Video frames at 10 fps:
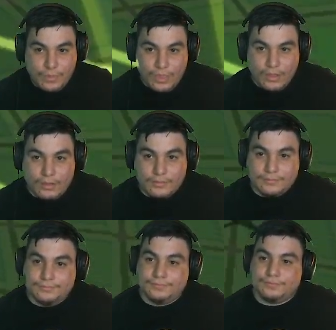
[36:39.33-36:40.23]

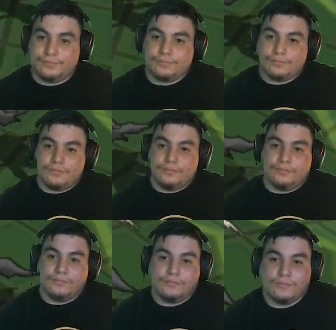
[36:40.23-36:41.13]

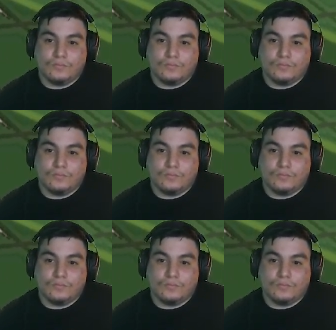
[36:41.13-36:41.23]
Nobody speaks.